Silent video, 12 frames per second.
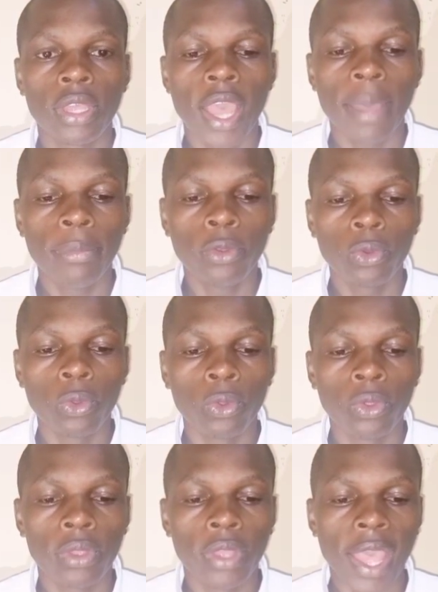up
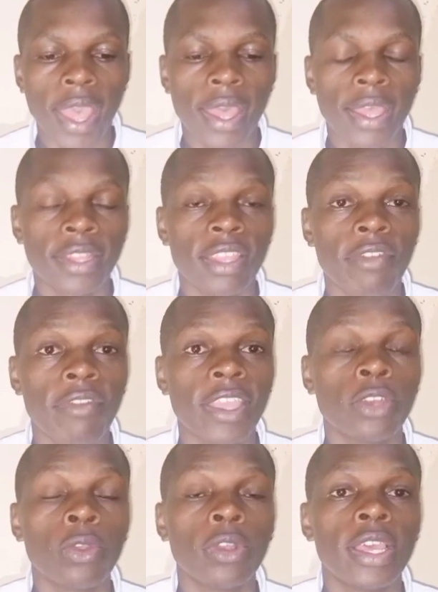to the
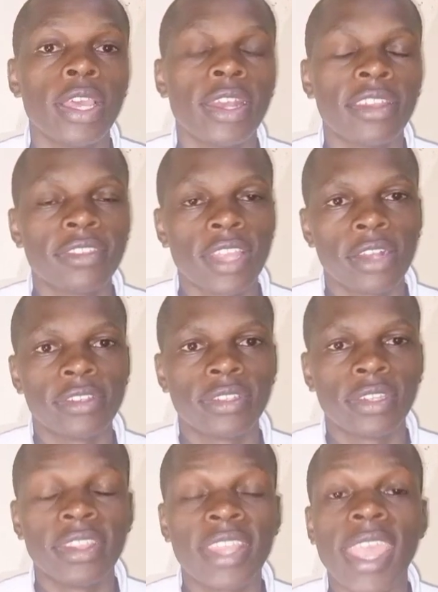final
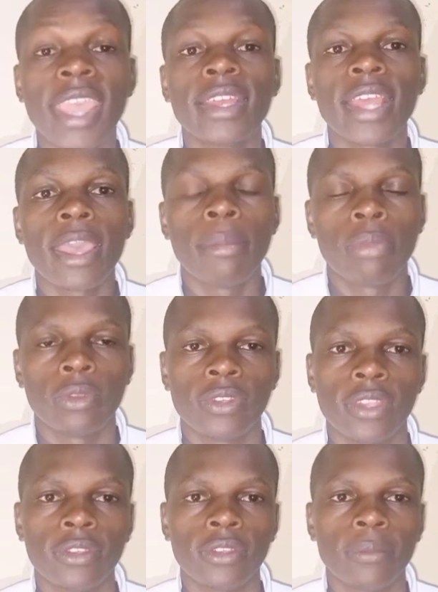results, the entire
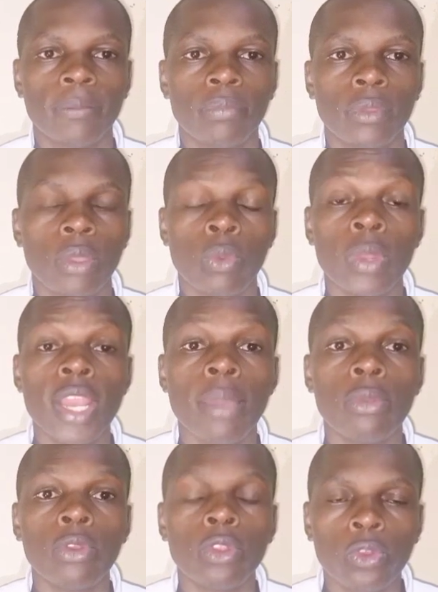process.
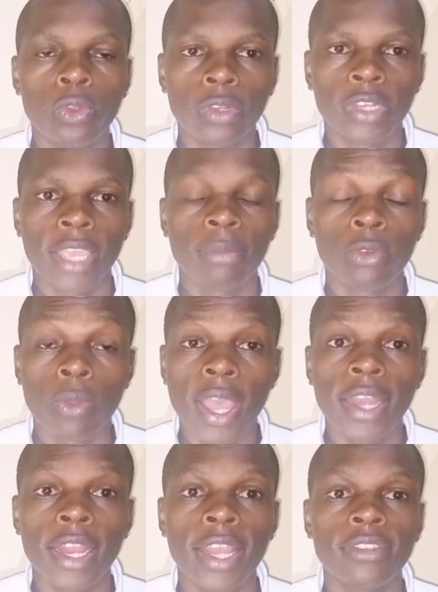William Ruto took time to
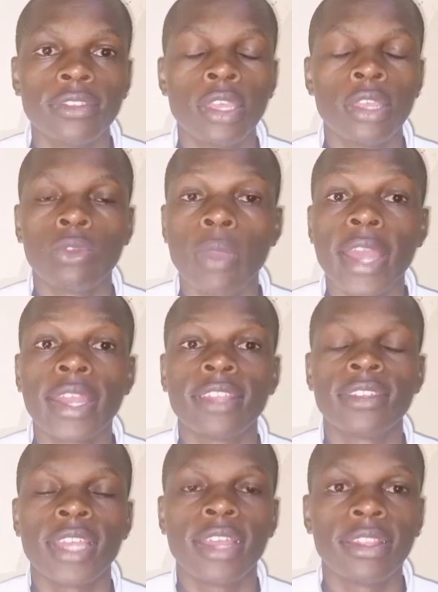analyze, to
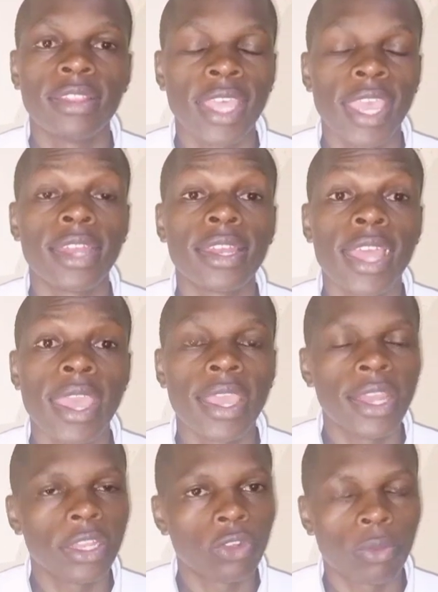understand the entire
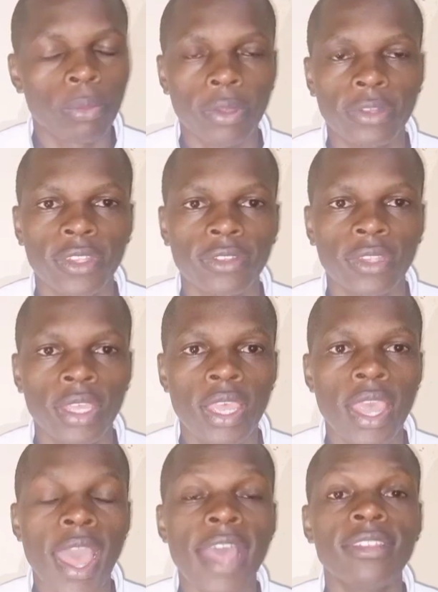electoral process
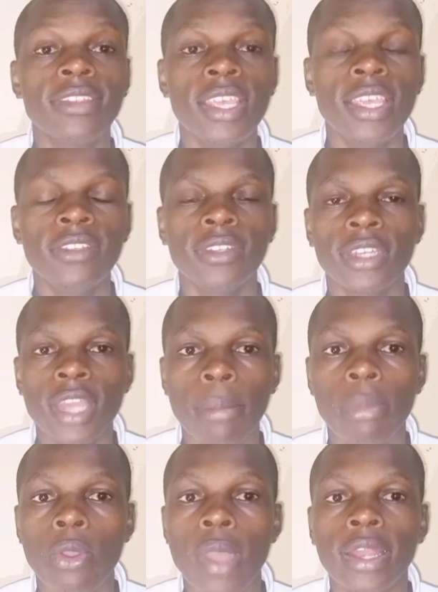as his
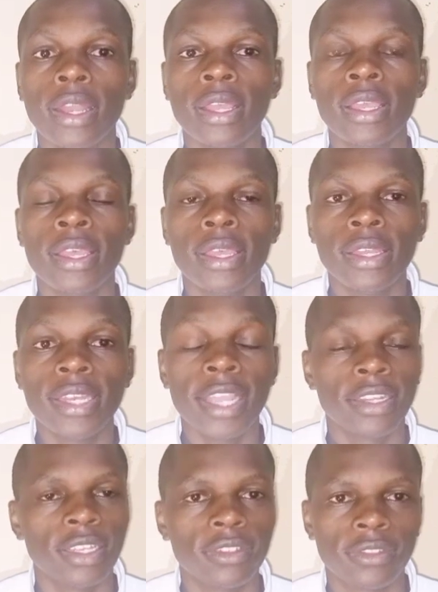number one
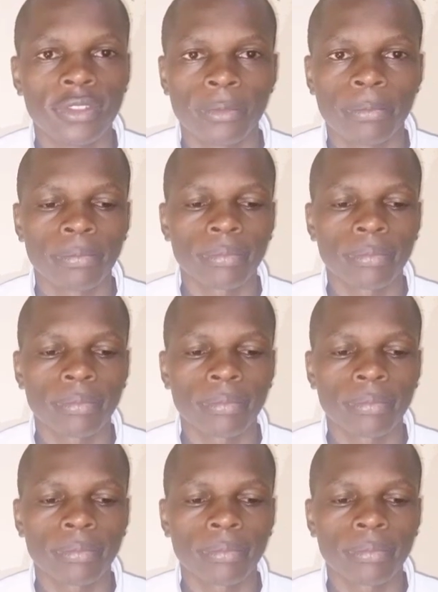tactics.